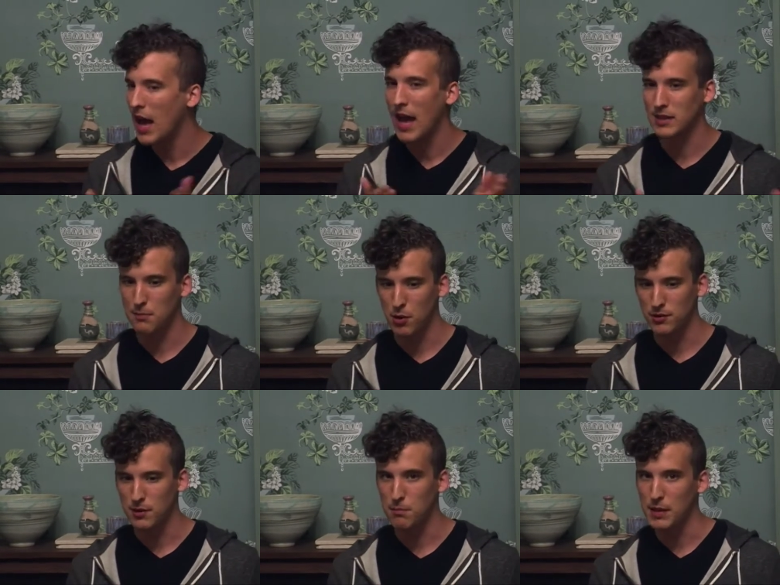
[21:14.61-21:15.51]
as
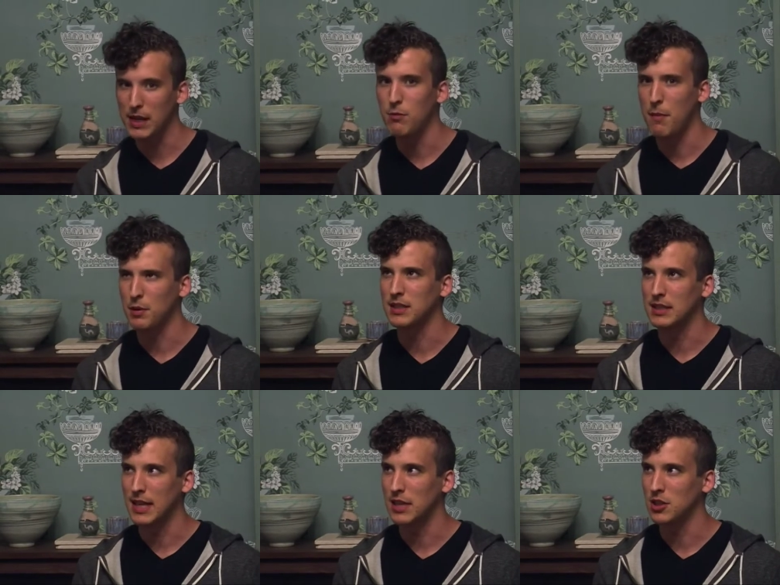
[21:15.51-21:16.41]
opposed to be
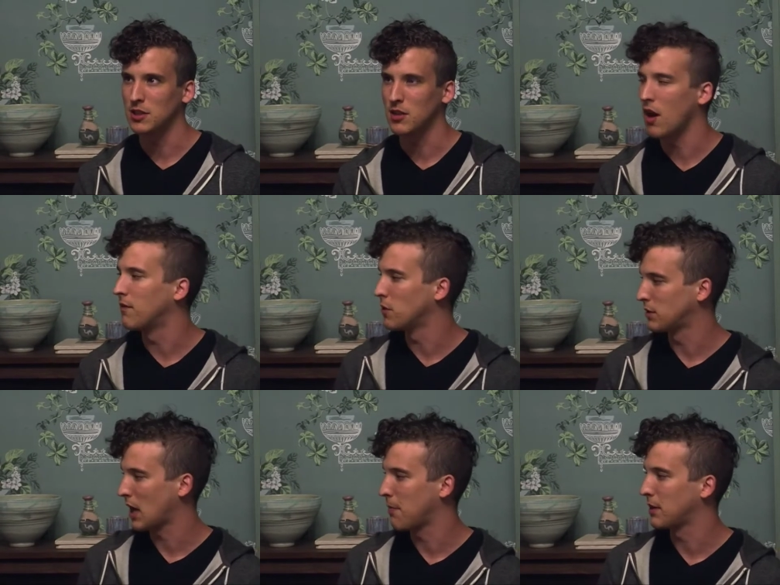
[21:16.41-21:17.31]
representations of those
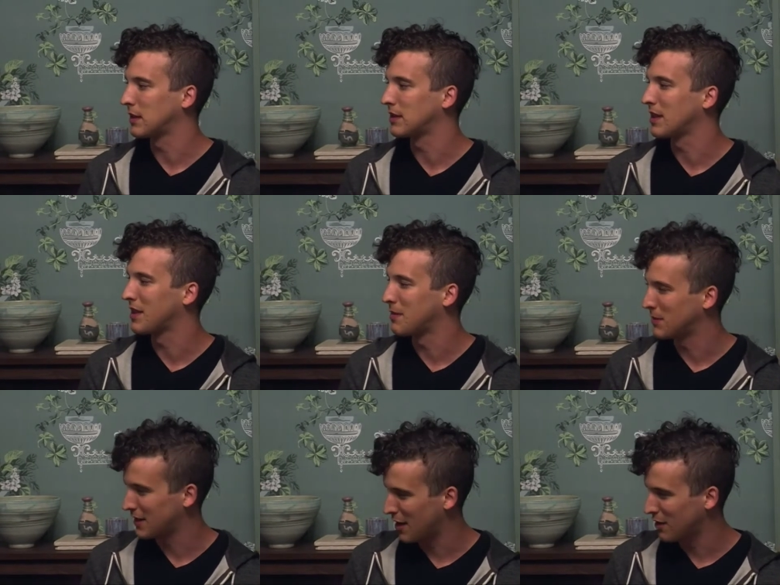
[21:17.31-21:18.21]
topics
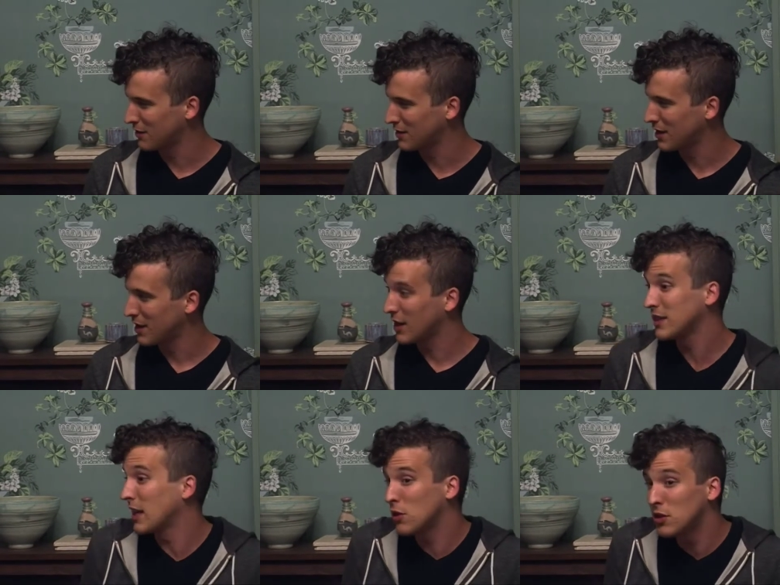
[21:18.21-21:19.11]
themselves. Because
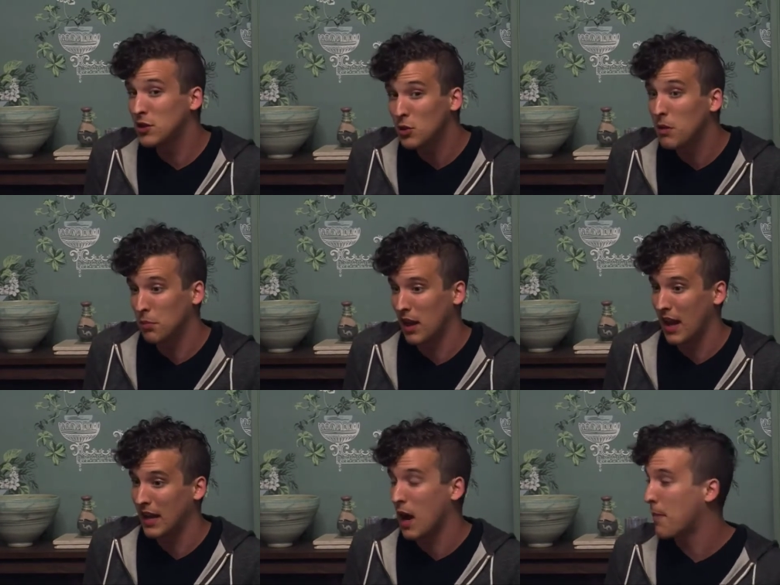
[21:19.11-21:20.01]
right. I could do a yeah.
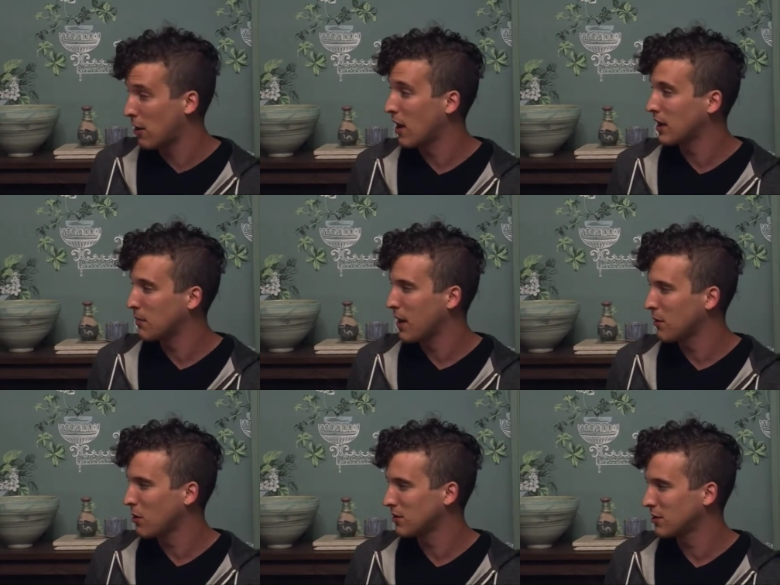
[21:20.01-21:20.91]
play about Occupy
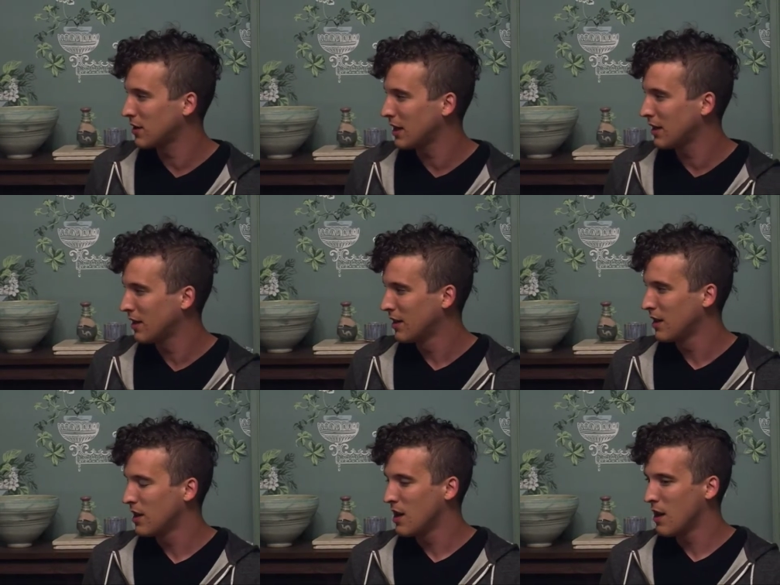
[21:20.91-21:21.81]
Wall Street.
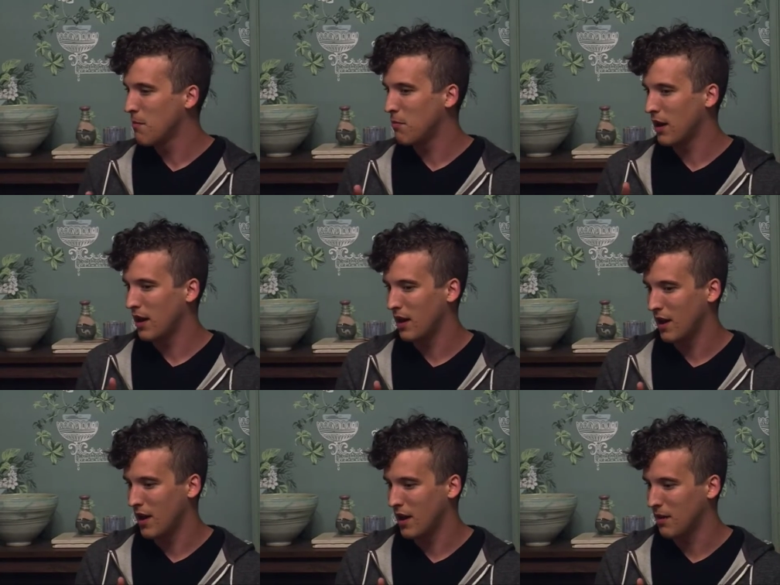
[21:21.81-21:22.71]
Mm-hmm but
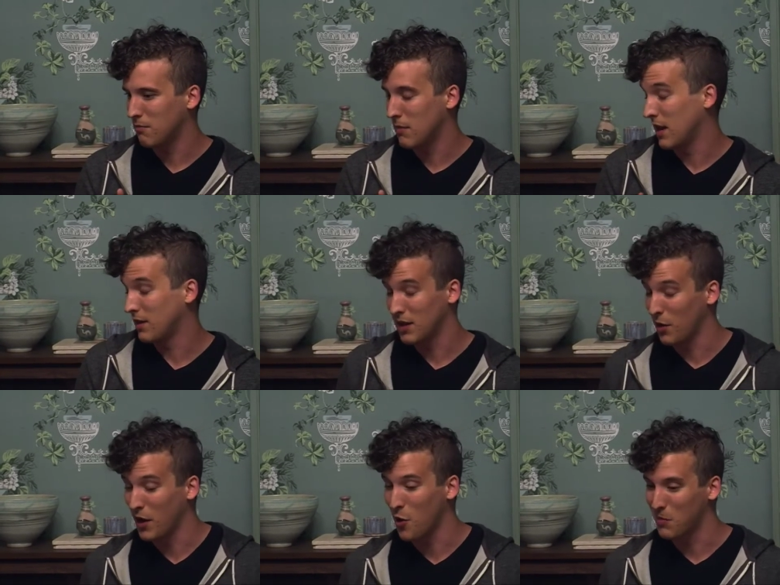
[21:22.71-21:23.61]
um, and you know
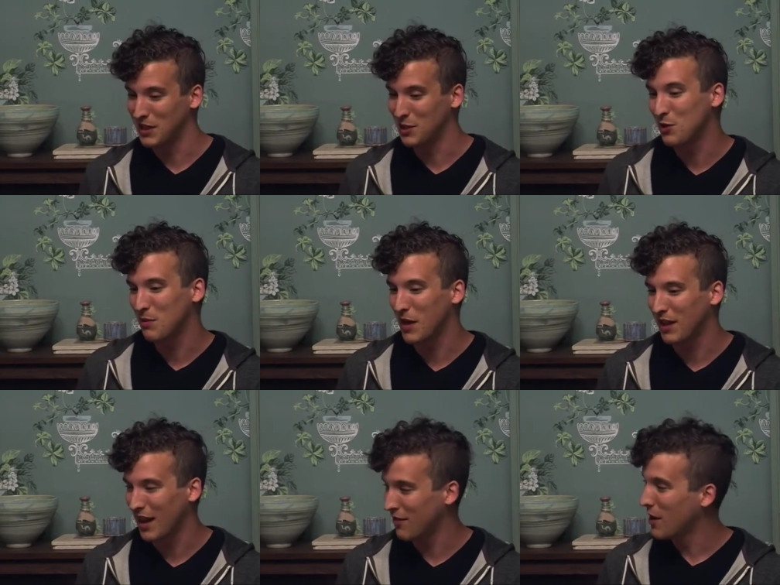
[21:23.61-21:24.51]
I hope I do in my
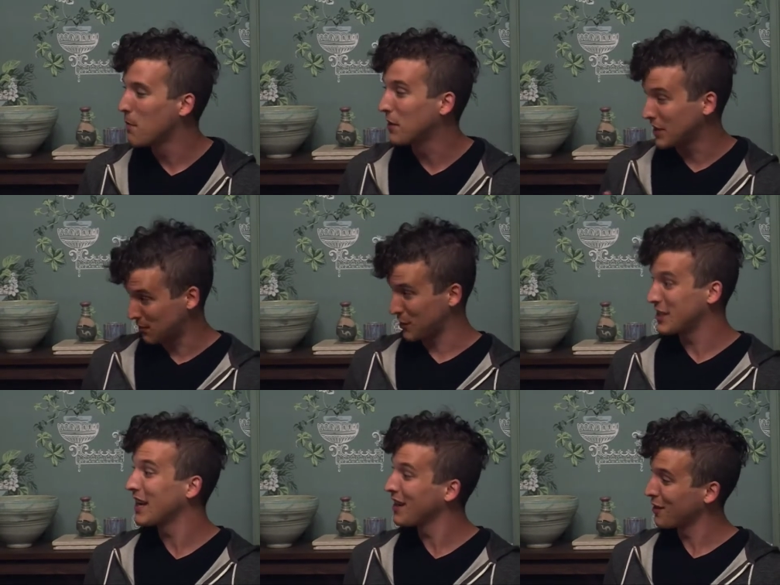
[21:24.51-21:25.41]
life. But this
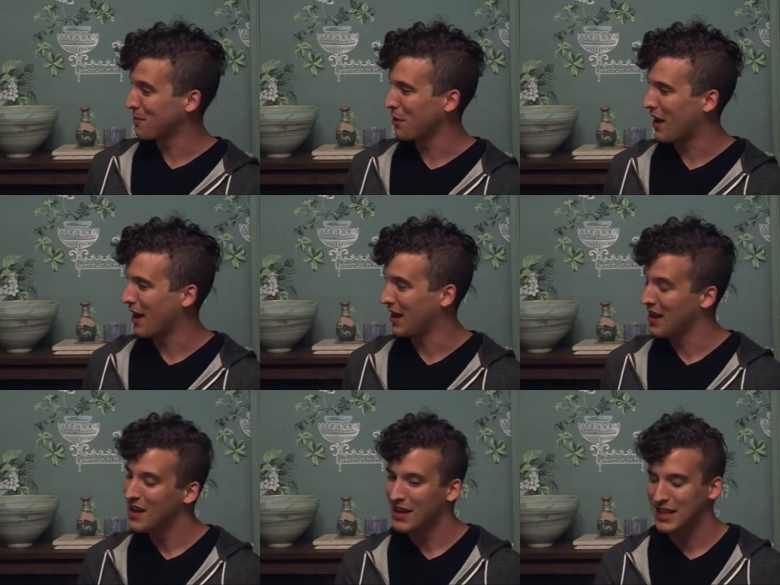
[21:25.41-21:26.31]
particular
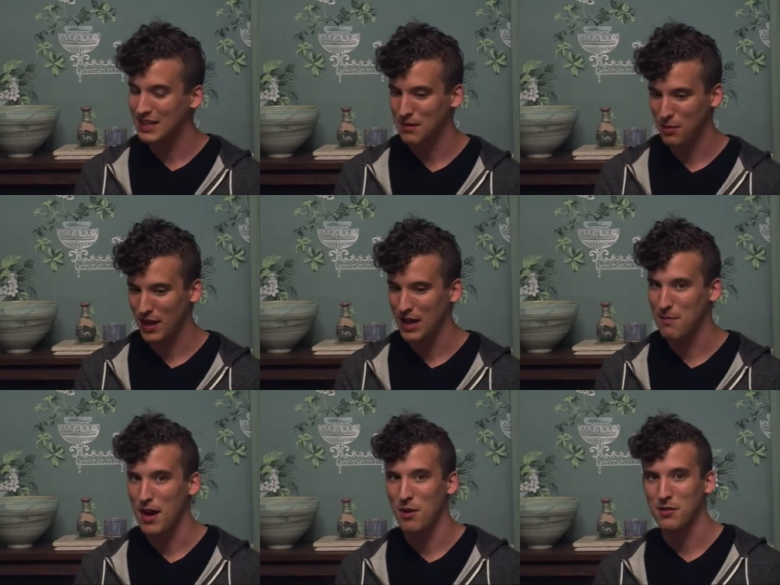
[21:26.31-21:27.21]
play is a play
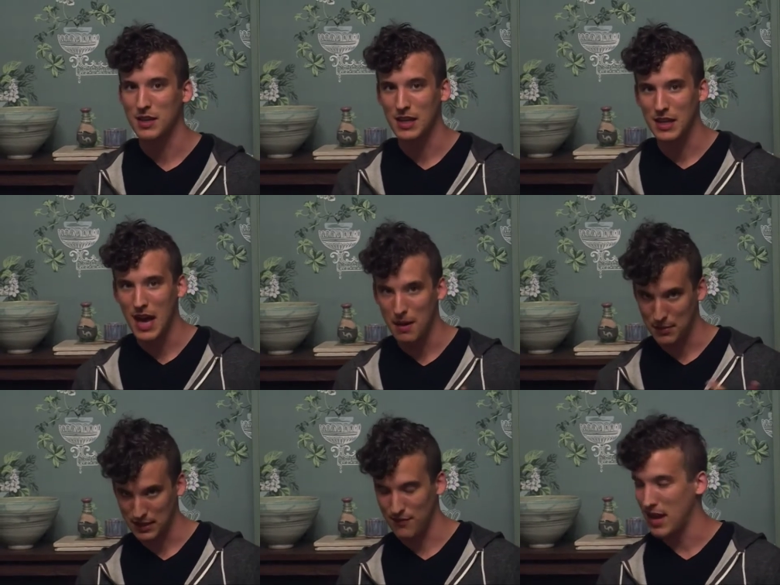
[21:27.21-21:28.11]
about the
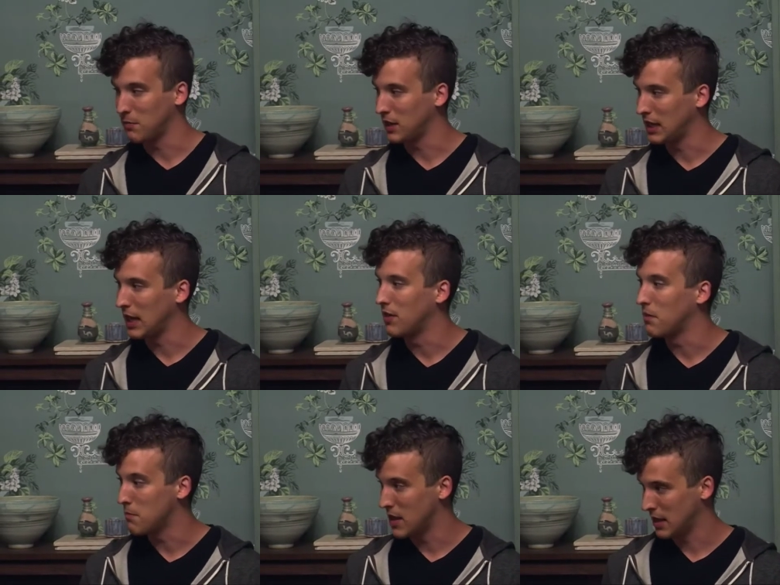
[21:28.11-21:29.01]
Oedipus family and
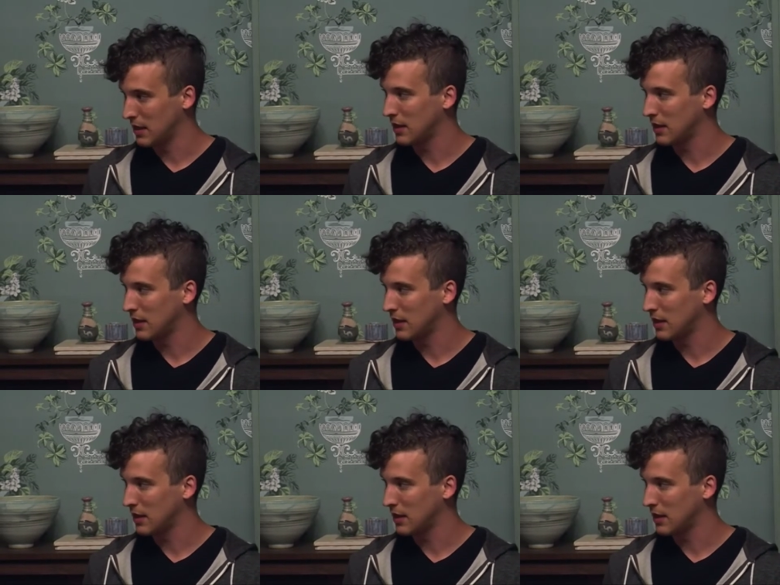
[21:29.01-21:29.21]
the myth,